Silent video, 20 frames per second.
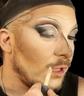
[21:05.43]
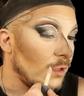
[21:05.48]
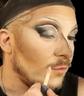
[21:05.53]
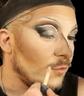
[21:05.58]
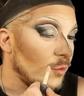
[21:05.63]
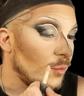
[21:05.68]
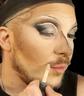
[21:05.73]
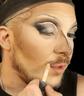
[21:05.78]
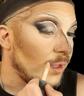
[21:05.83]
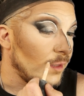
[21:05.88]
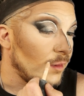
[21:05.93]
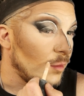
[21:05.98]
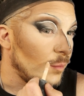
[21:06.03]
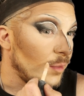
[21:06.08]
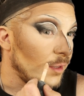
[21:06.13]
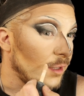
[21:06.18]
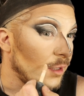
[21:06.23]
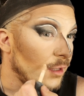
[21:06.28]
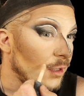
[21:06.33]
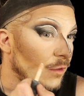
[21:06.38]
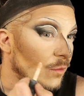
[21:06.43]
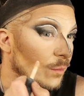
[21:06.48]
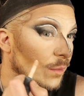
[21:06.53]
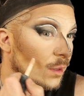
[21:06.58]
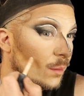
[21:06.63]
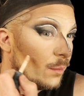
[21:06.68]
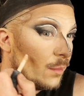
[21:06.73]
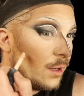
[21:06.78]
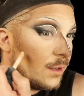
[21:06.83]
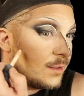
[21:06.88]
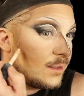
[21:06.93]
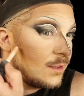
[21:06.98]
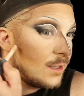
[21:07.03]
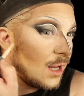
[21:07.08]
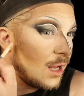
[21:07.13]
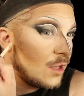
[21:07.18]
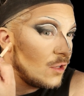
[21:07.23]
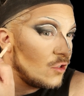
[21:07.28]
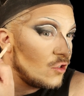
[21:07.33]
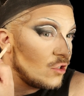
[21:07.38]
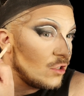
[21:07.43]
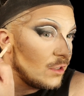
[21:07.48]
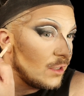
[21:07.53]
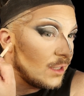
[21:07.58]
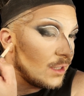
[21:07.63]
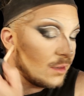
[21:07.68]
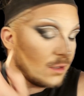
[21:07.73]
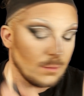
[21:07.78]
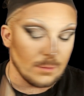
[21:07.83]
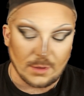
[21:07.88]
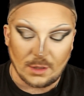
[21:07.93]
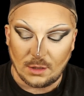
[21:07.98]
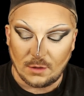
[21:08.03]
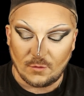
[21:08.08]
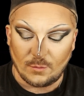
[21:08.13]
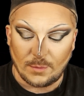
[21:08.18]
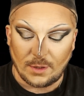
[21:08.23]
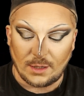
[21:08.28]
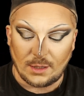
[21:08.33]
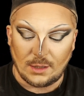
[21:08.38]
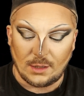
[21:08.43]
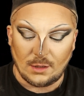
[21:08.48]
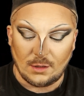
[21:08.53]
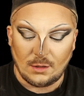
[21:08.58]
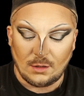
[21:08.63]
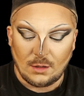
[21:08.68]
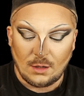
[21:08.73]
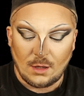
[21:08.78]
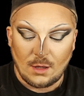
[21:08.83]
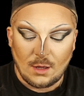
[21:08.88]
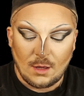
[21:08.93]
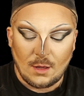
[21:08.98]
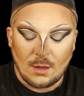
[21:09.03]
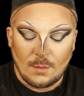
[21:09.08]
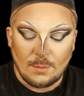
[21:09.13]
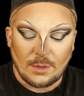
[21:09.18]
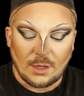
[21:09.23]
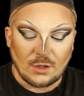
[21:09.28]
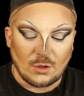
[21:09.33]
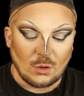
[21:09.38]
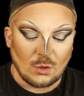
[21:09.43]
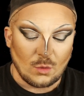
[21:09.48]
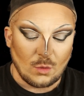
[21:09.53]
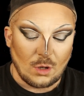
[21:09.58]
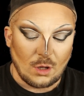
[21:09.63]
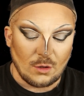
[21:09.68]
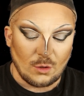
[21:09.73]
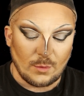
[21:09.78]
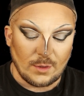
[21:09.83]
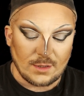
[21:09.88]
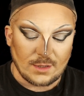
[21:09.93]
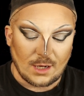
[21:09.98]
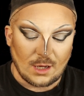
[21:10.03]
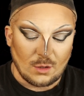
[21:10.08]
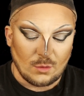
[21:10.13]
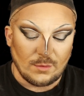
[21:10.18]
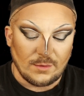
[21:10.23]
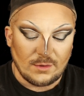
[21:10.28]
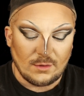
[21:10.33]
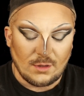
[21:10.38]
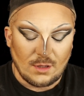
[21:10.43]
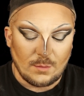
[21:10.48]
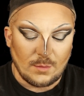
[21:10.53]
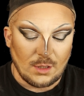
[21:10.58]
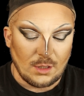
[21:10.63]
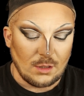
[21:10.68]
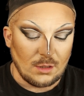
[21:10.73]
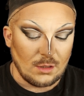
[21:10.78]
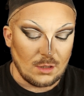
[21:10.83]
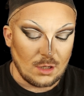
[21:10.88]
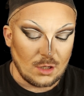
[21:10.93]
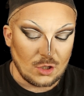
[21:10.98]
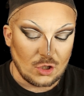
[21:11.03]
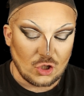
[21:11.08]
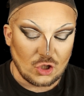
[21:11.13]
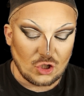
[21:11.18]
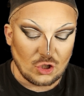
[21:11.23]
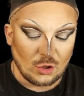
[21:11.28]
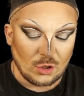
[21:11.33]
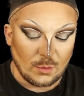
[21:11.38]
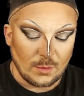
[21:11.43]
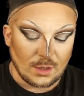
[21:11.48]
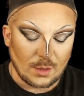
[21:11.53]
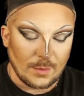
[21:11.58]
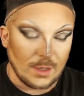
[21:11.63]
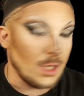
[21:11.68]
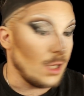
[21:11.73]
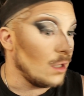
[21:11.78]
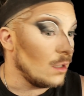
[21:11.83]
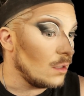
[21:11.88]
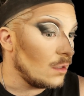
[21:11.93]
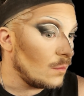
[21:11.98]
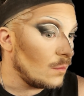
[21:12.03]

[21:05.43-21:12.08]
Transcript: it from like the beginning of my mustache to like the middle of my ear. I don't go all the way down, so let me show you what I mean.